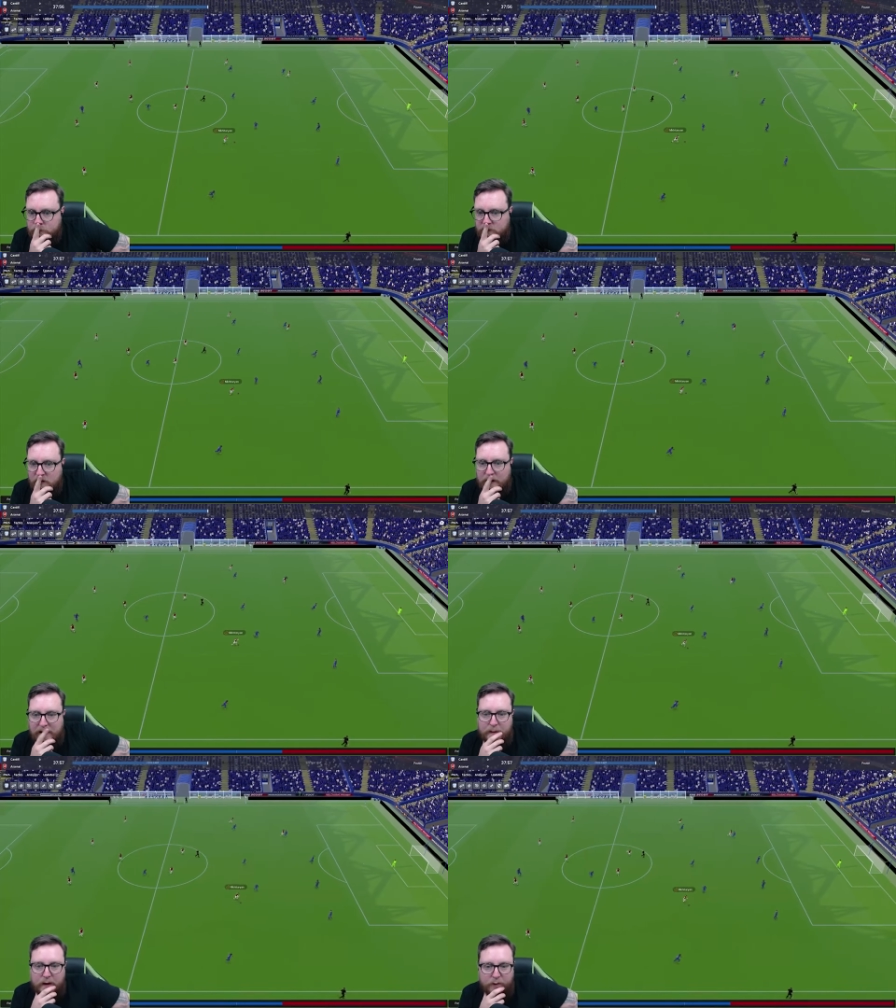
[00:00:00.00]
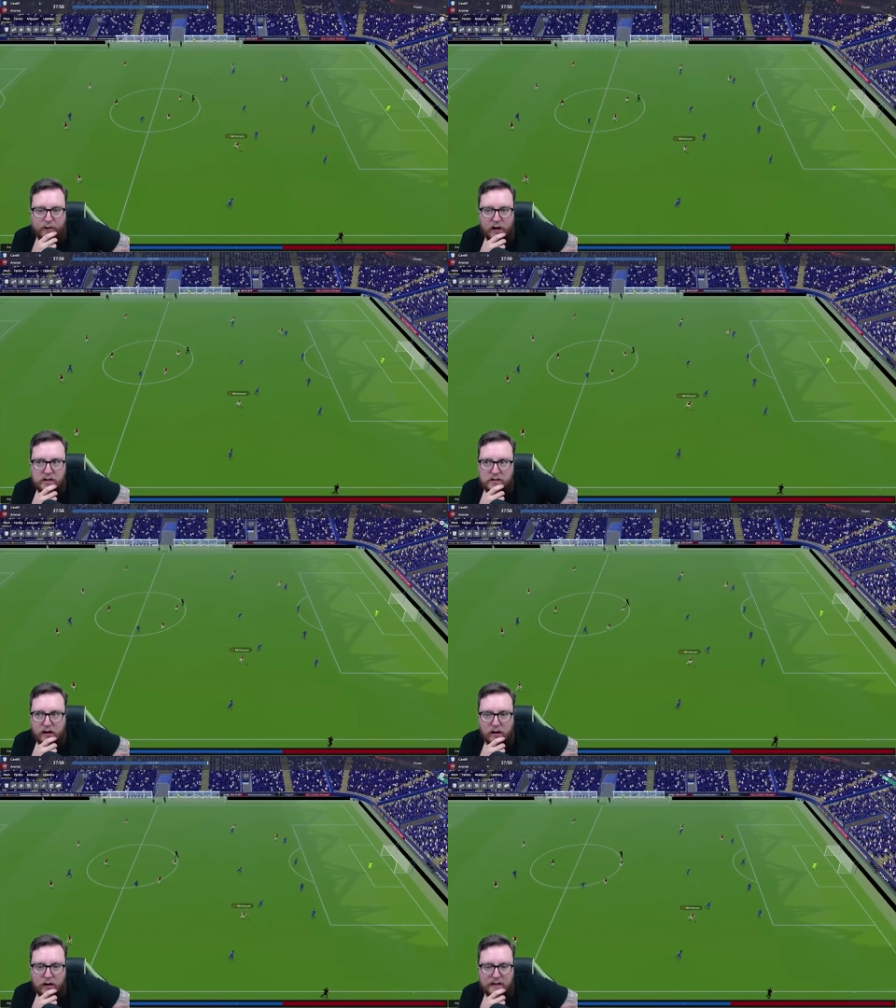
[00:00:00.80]
Right, here we go. First
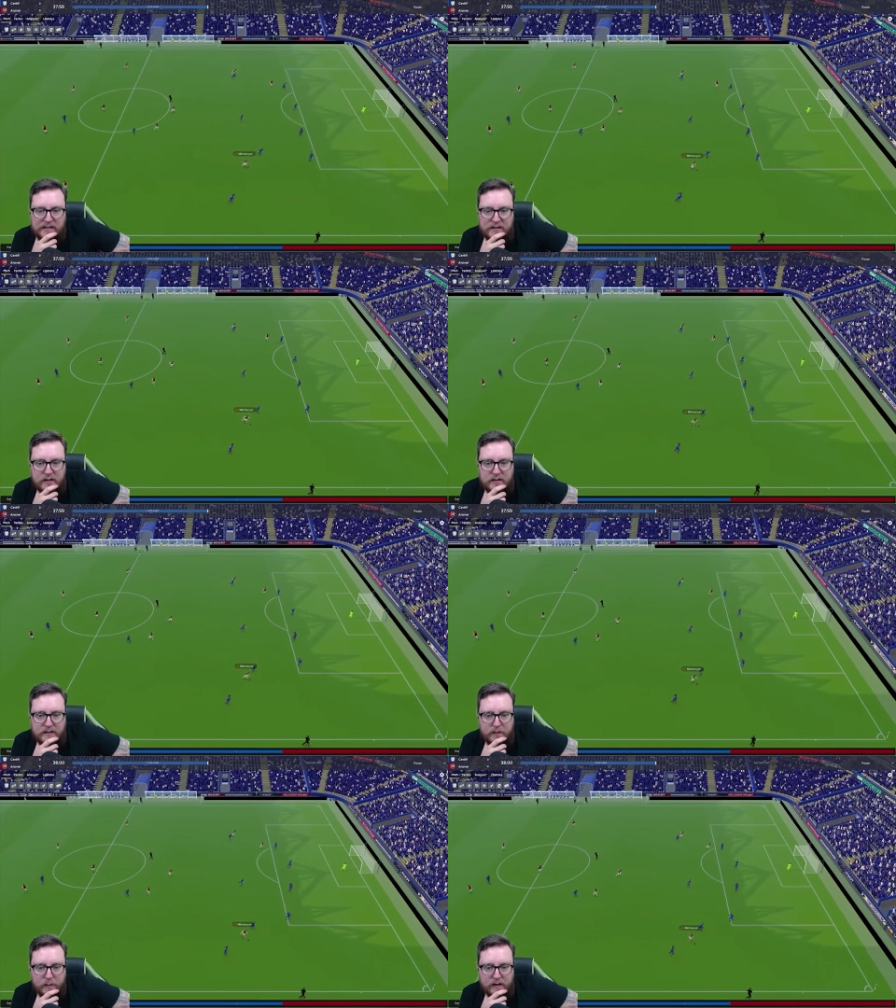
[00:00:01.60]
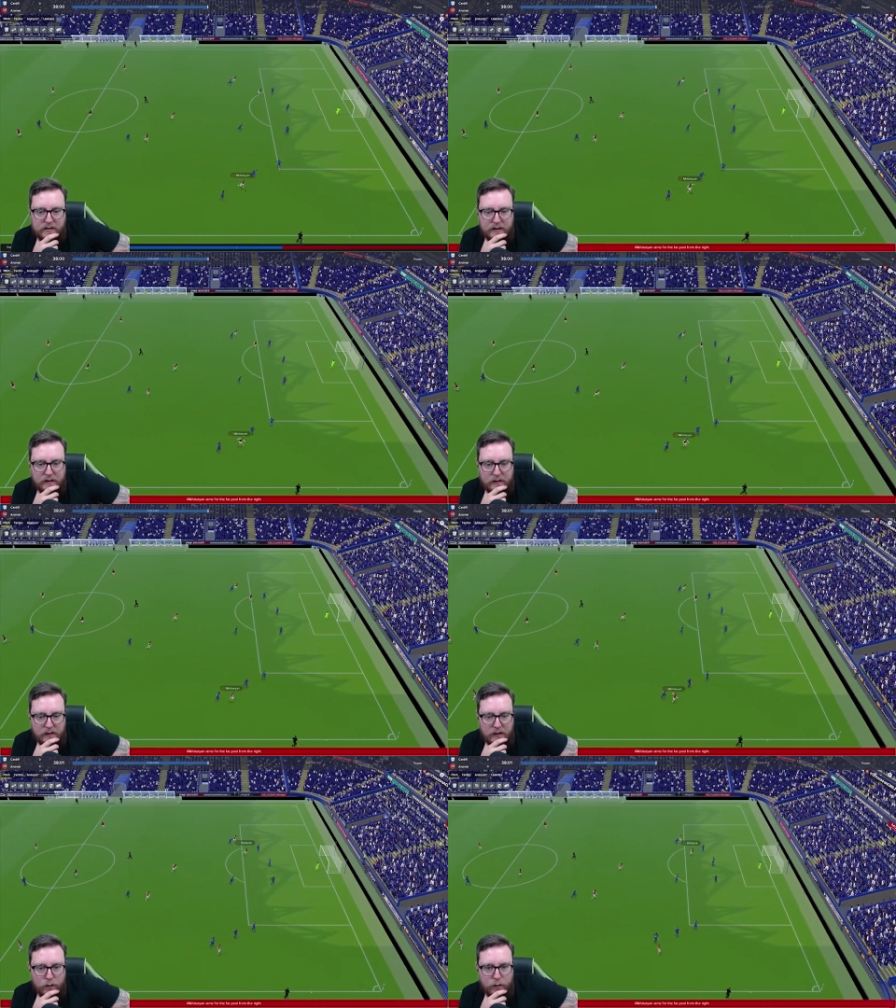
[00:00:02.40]
highlights, 37 minutes in,
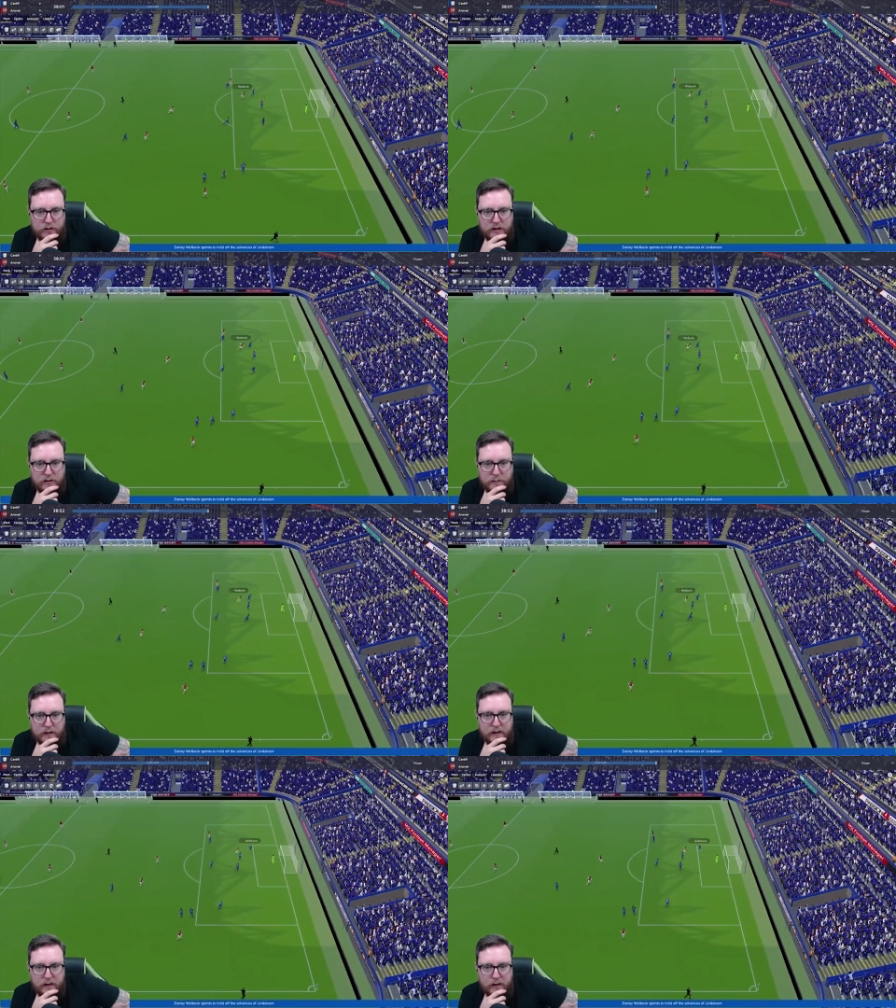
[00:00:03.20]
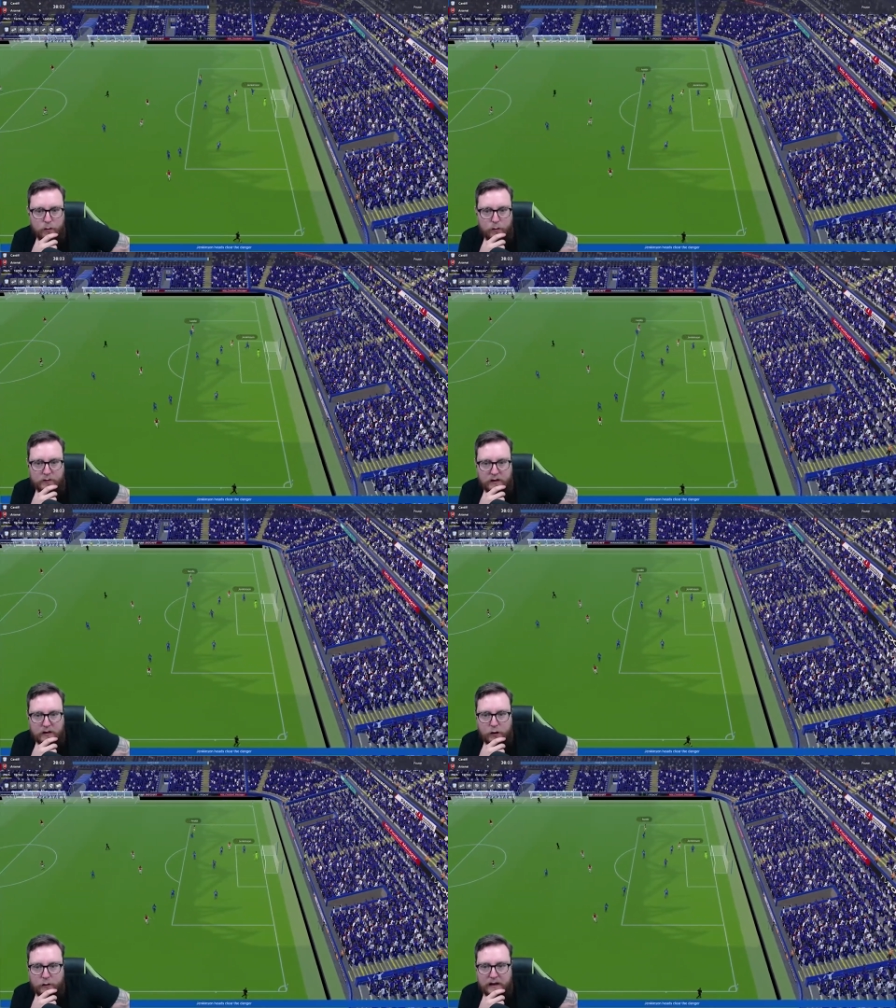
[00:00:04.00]
which tells me we've done an
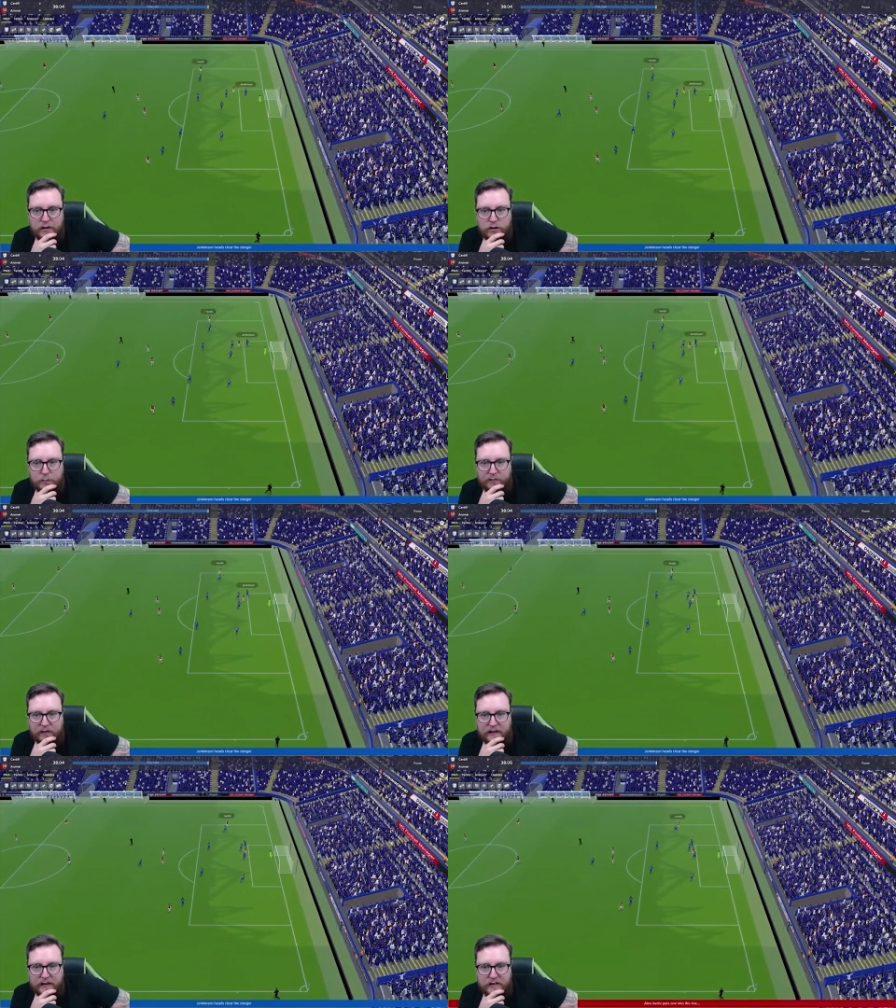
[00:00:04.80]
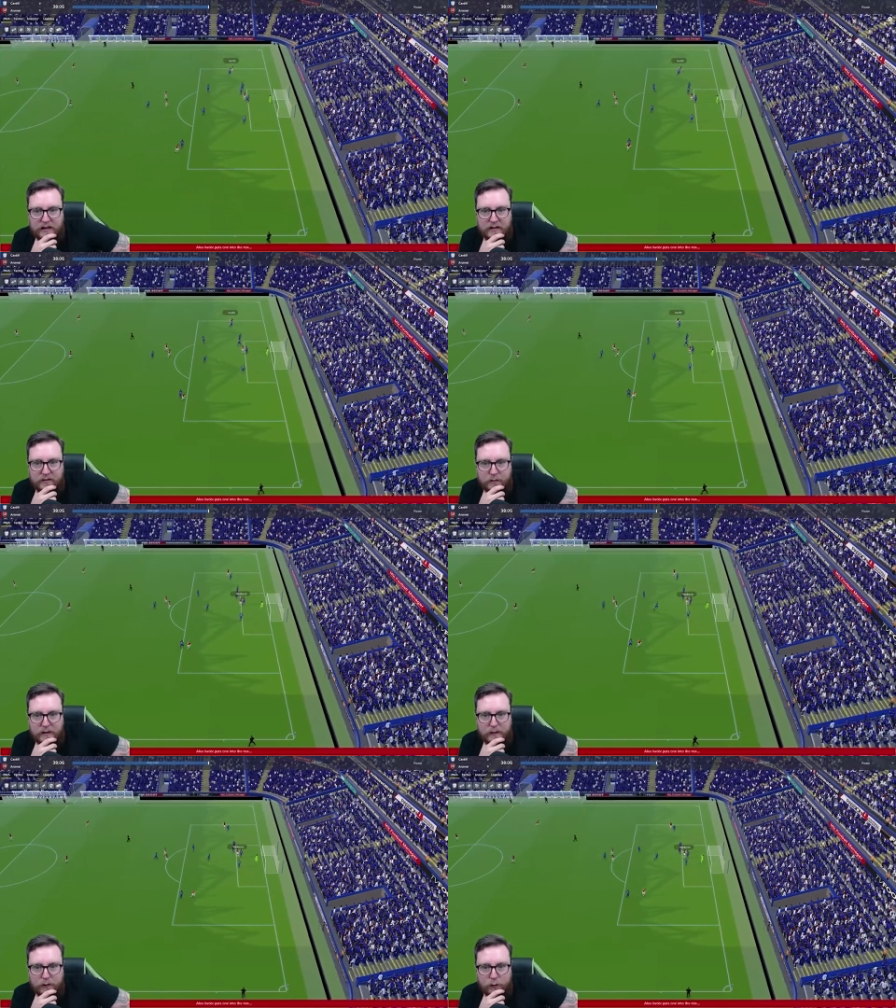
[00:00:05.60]
okay job. Fucking Jenkinson,
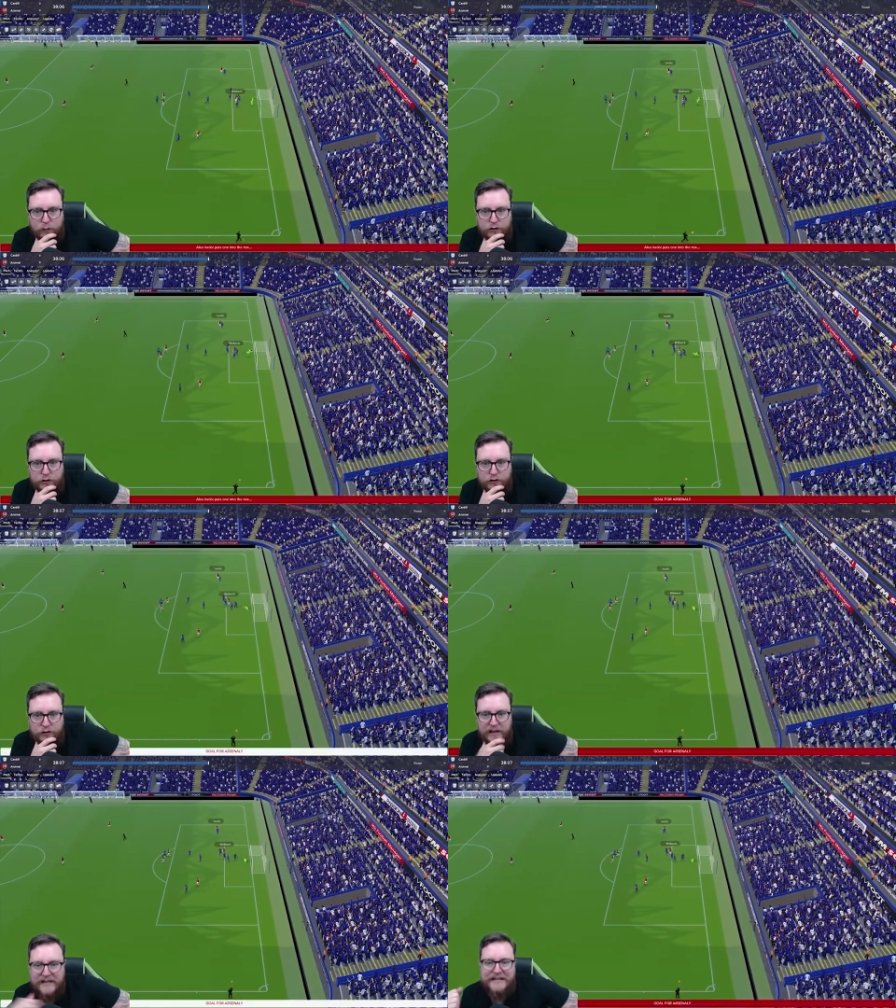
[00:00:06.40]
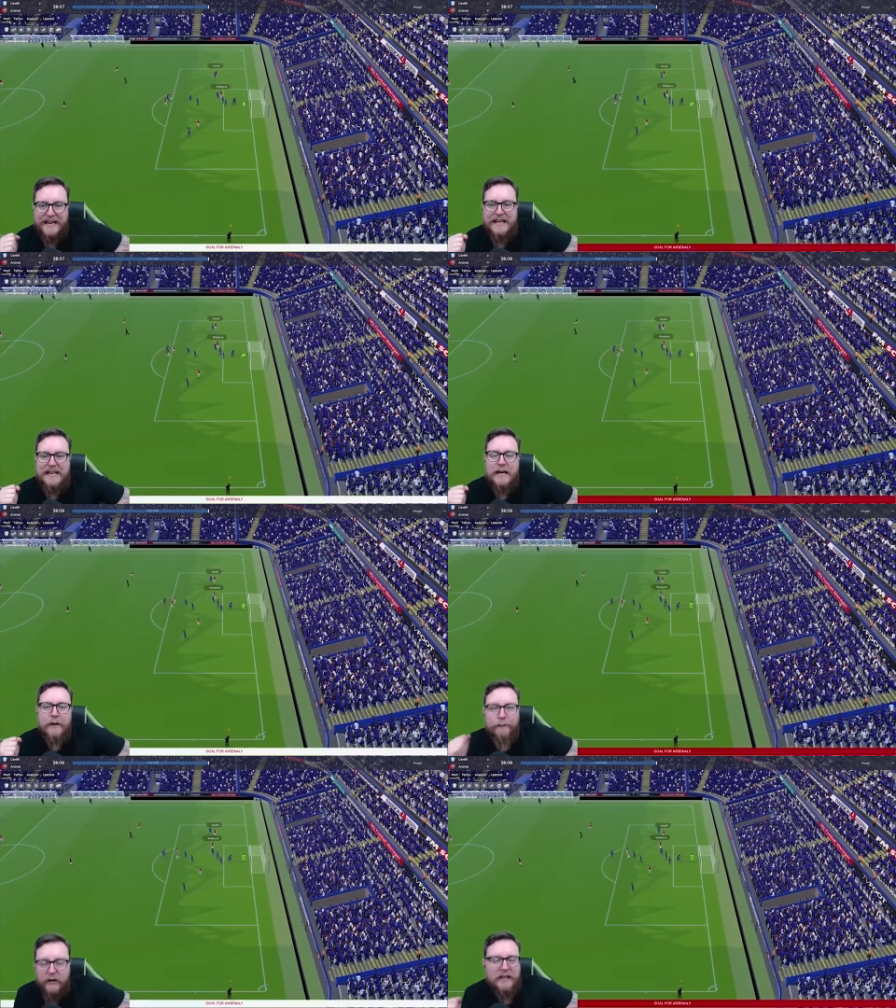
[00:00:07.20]
man, with your shitty
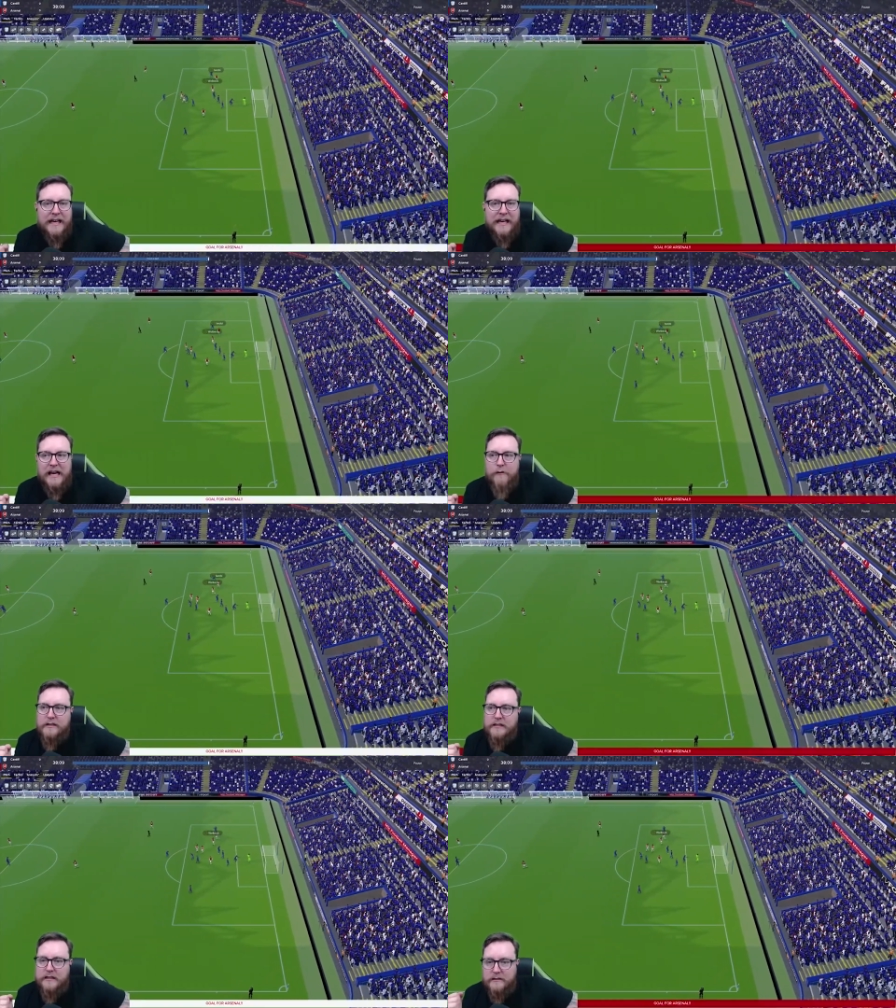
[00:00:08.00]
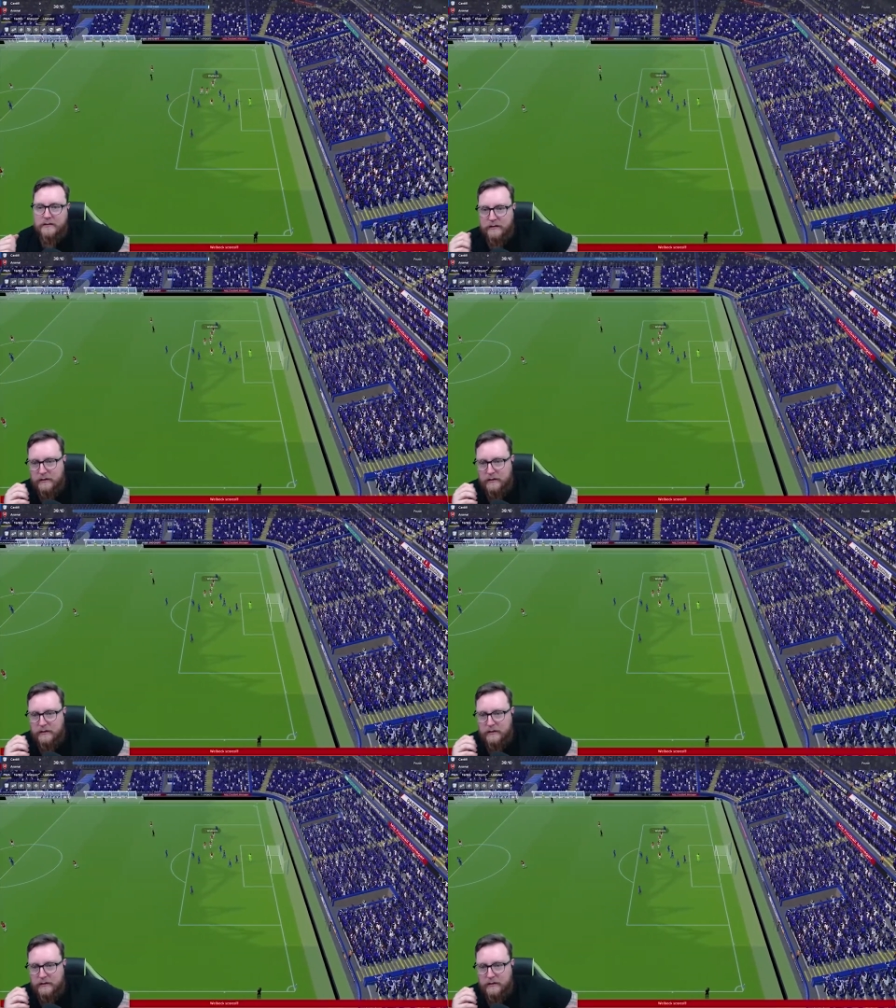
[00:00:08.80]
fucking clearances.